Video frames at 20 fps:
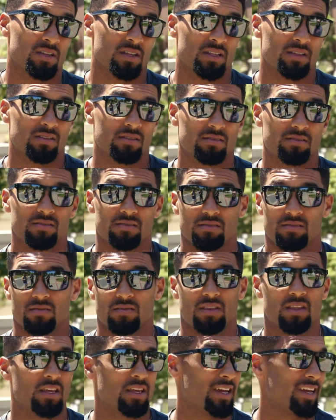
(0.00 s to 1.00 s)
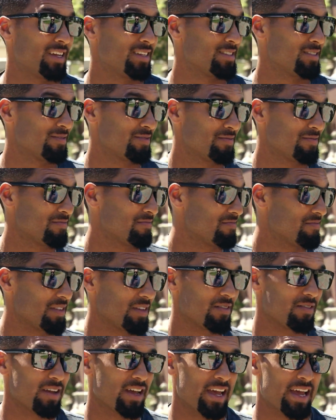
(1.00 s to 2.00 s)
that the A's have, you
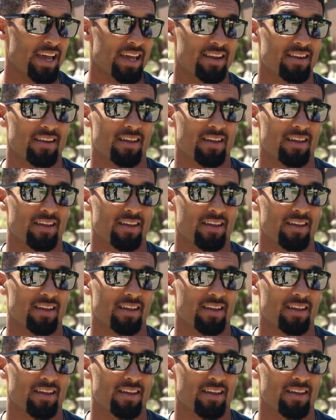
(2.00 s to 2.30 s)
know, had,